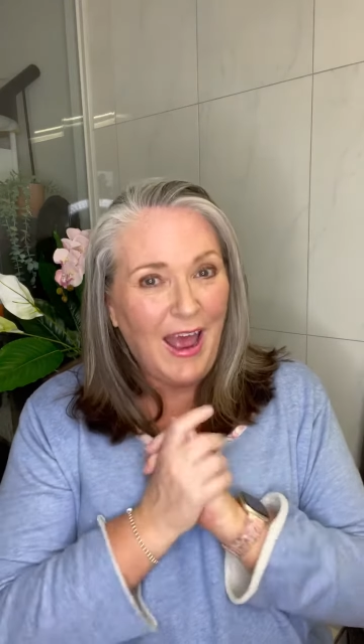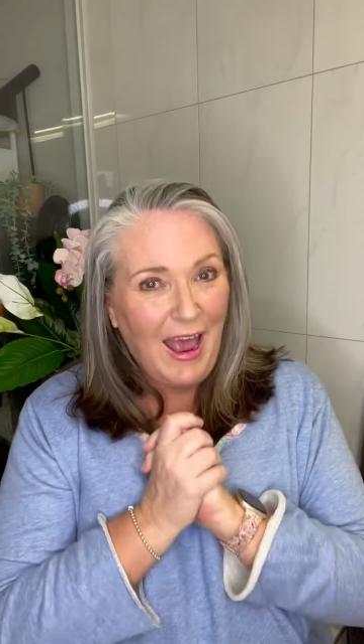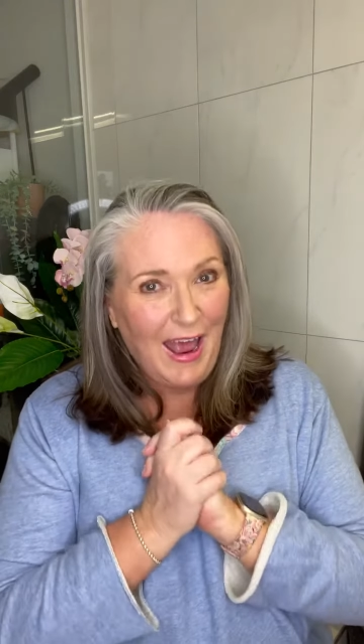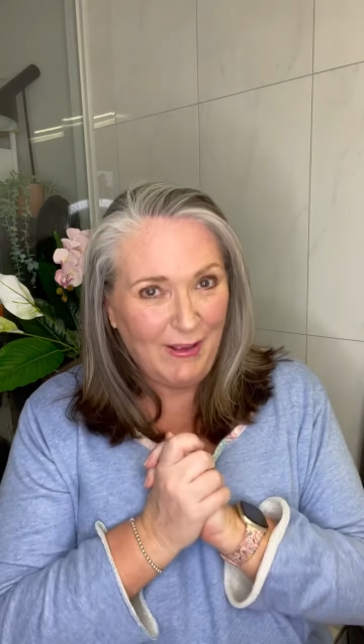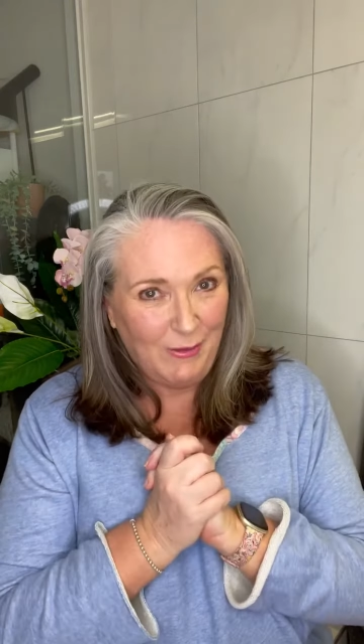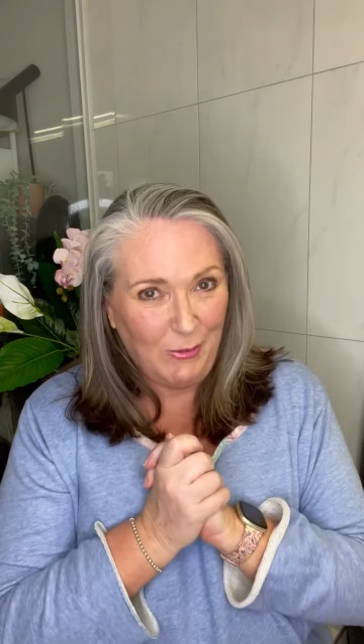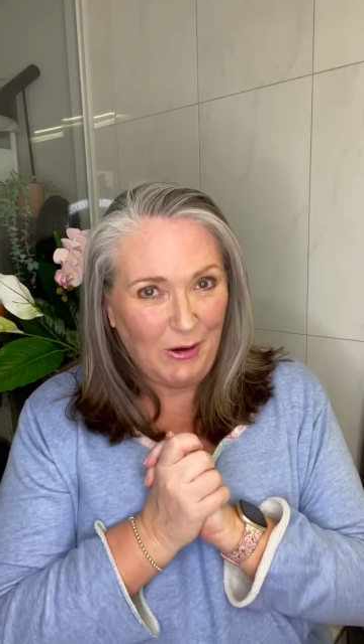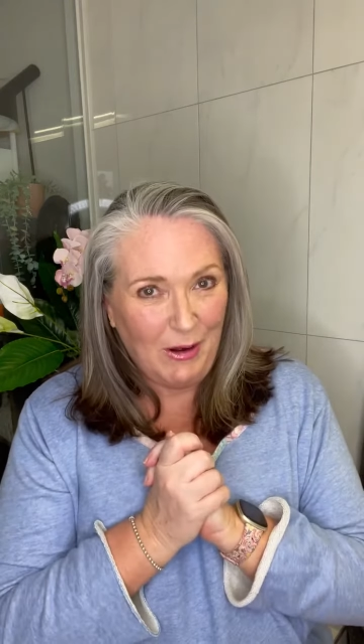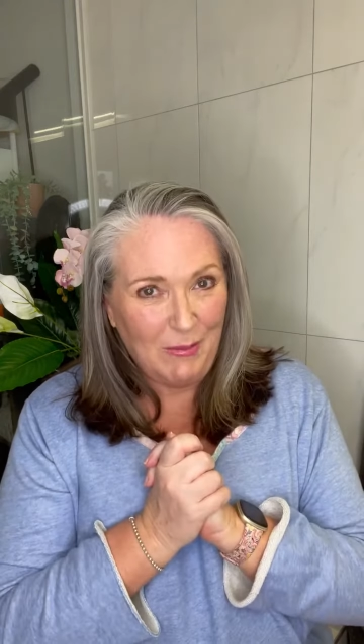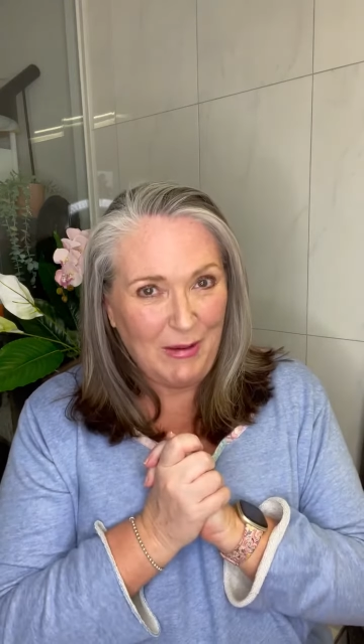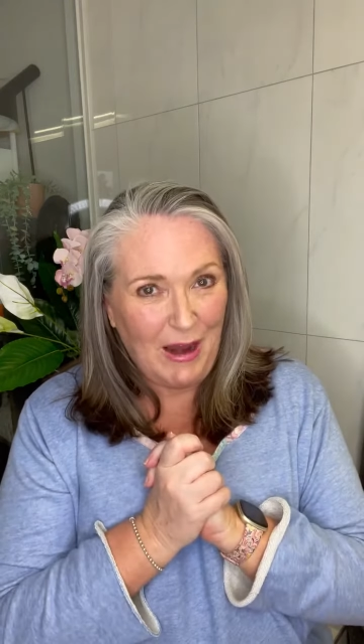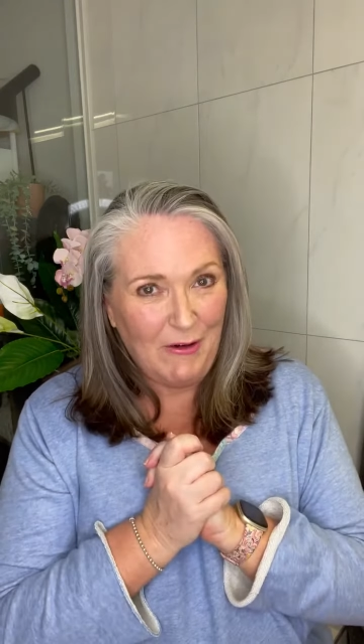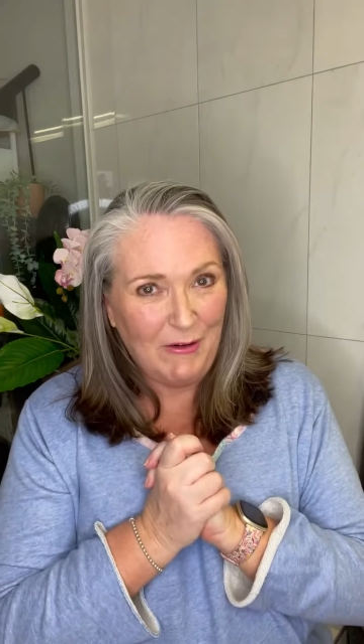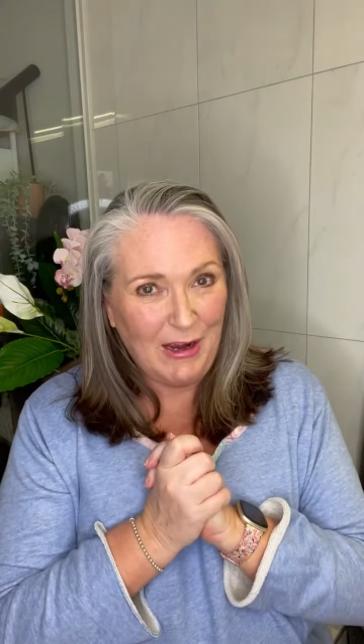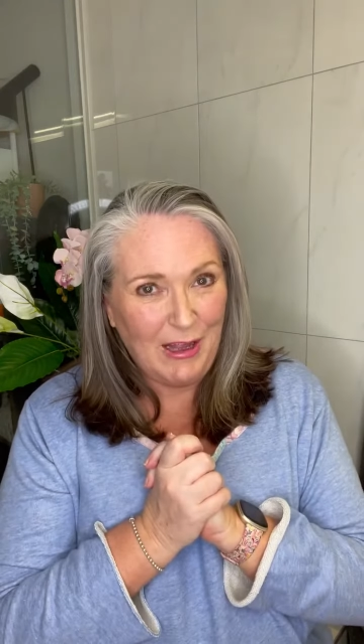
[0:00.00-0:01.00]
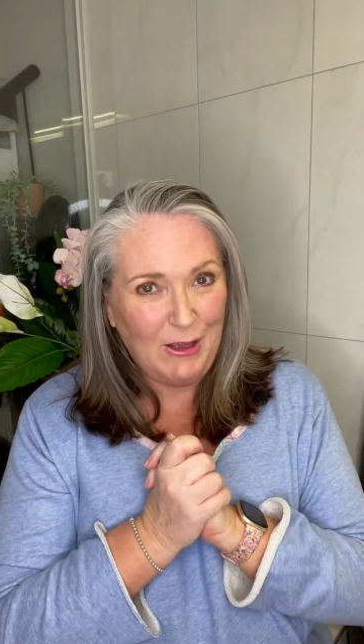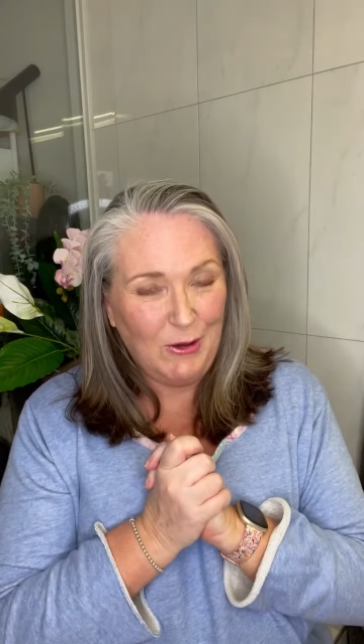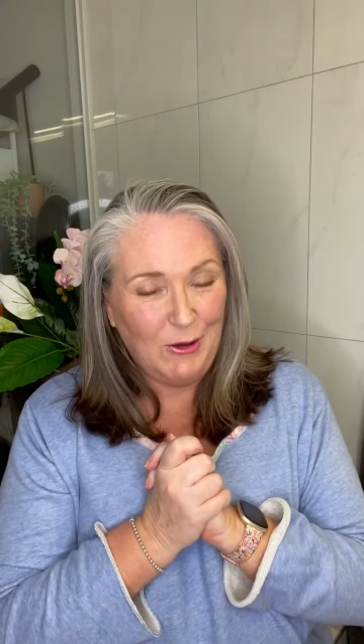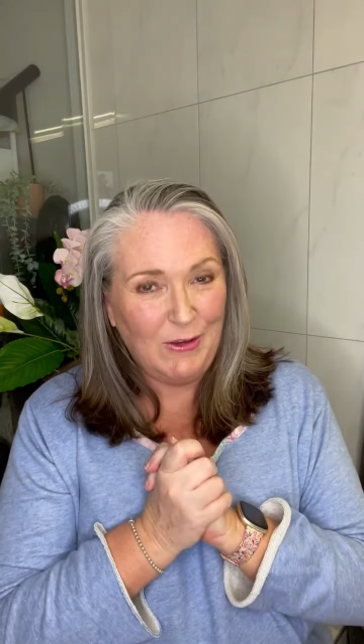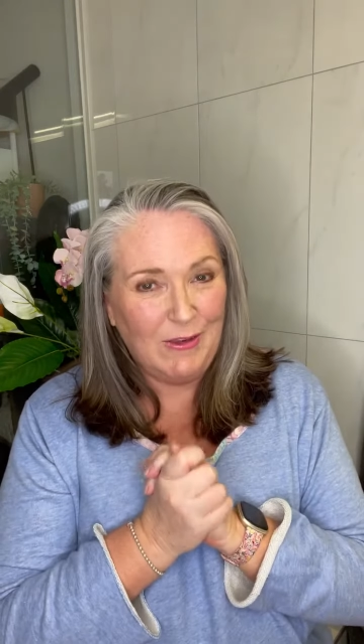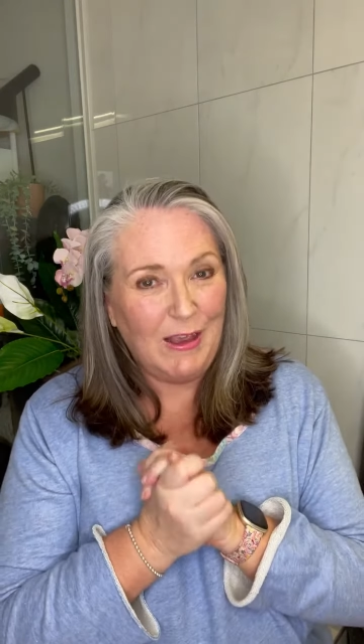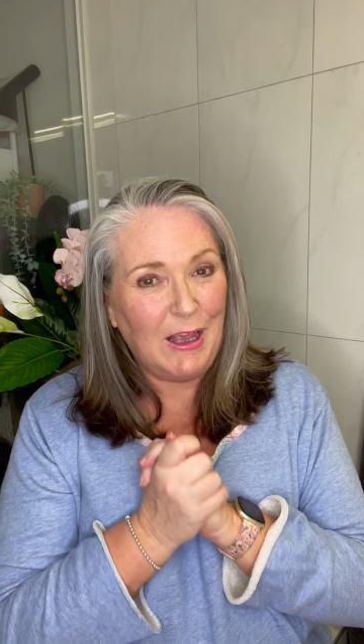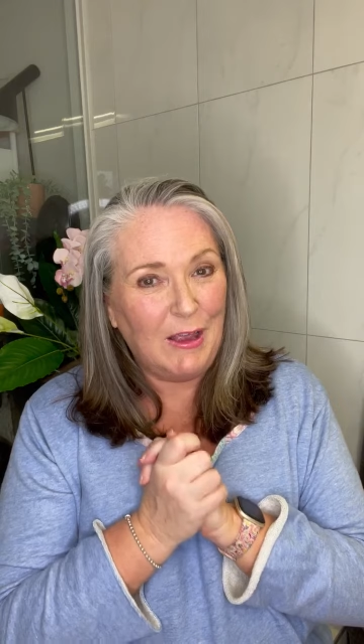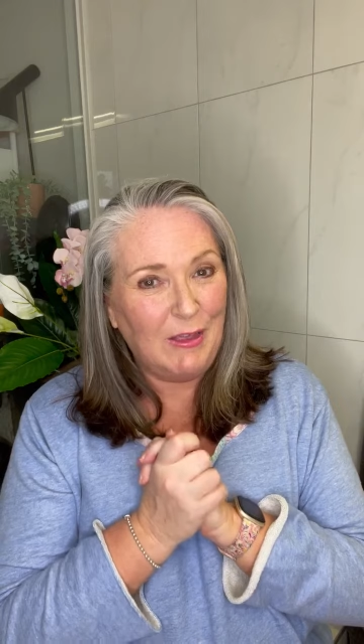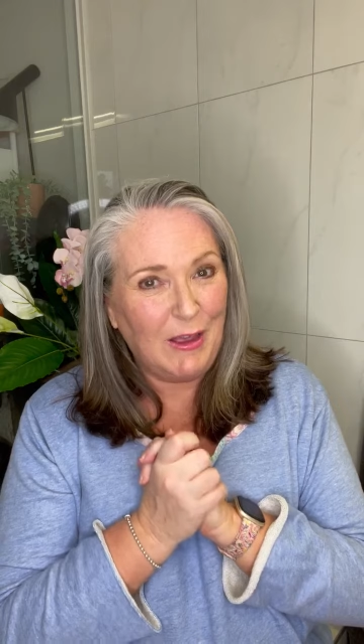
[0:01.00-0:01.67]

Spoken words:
as what I'm currently using